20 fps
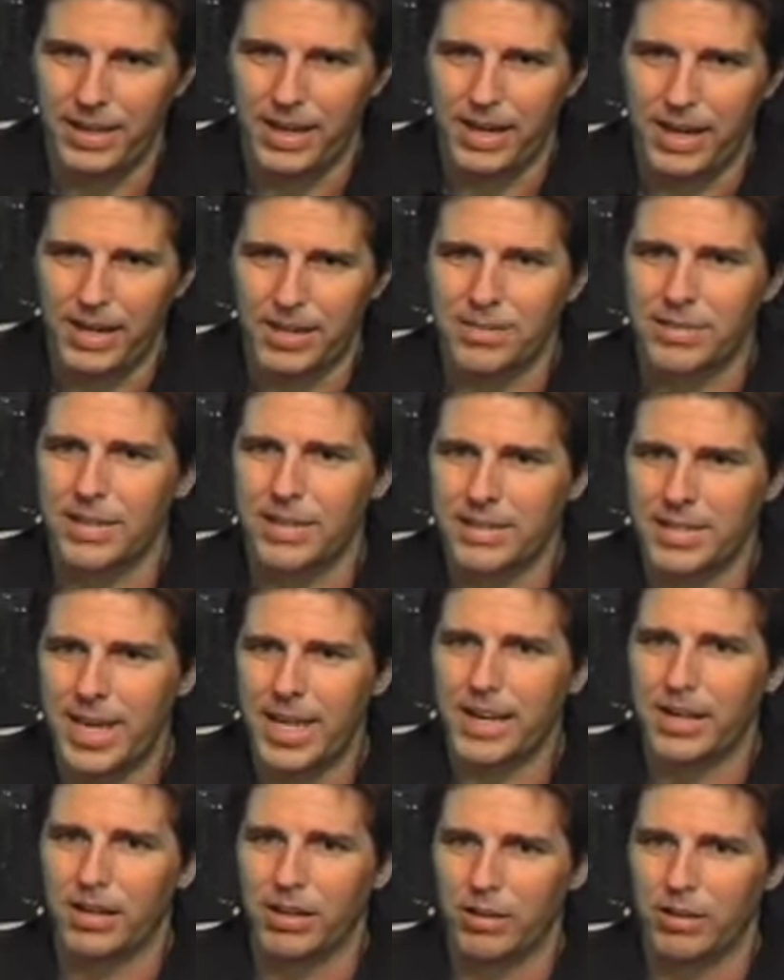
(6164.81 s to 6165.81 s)
And it's going to
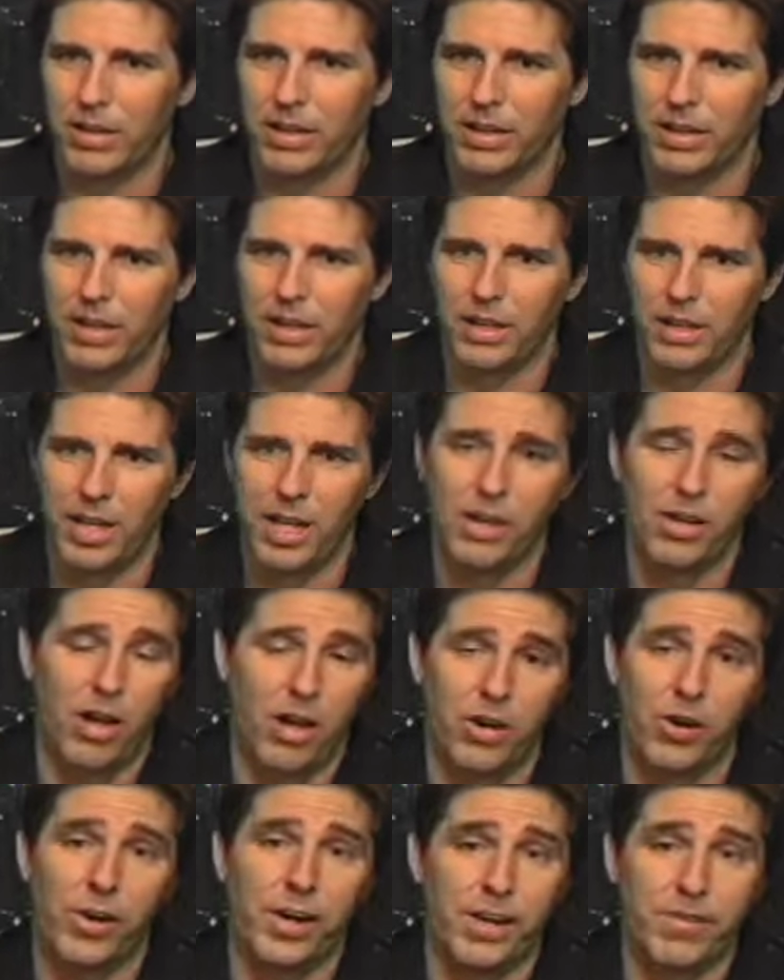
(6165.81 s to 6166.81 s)
take a, a lot
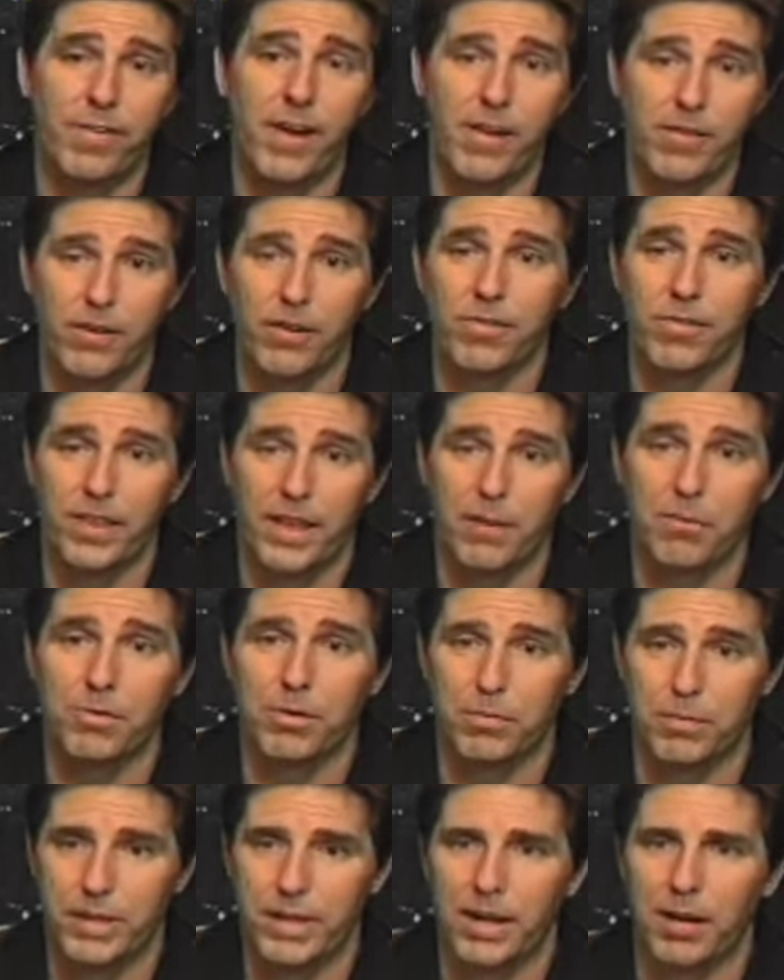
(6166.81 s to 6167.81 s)
longer, if ever, for them to
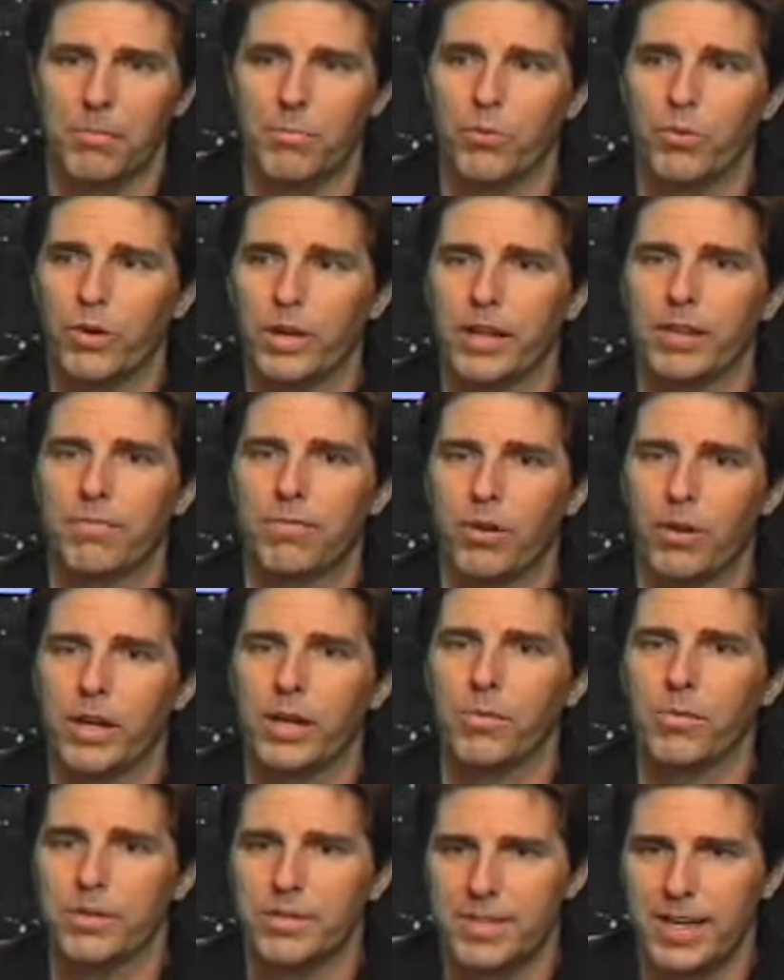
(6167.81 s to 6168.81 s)
become really fully
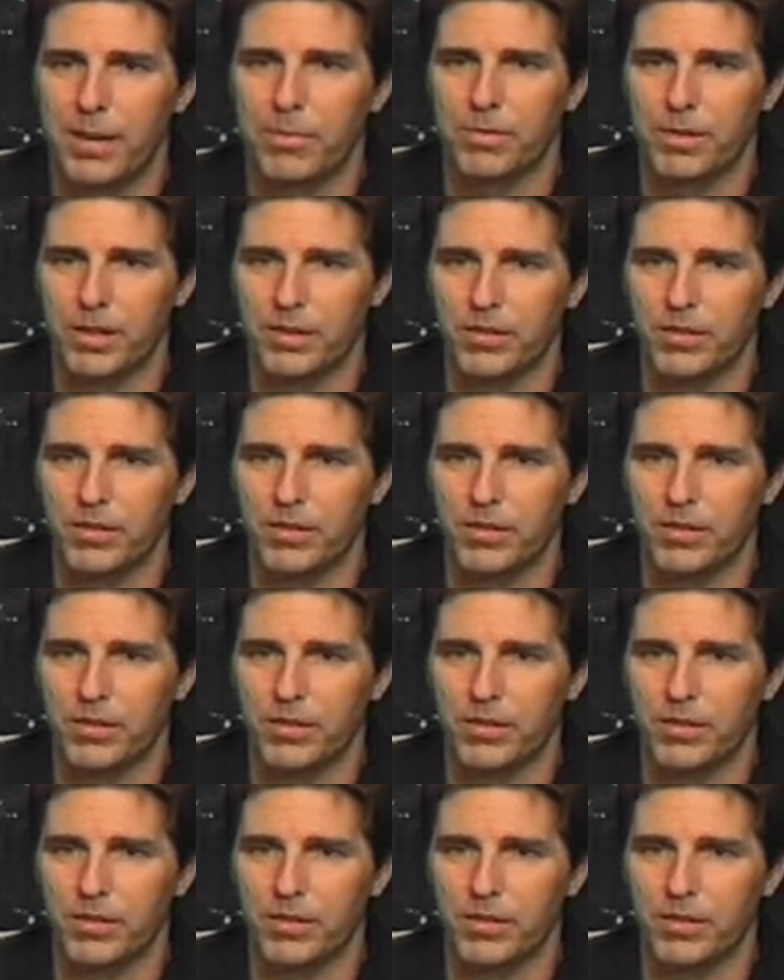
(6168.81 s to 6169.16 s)
receptive.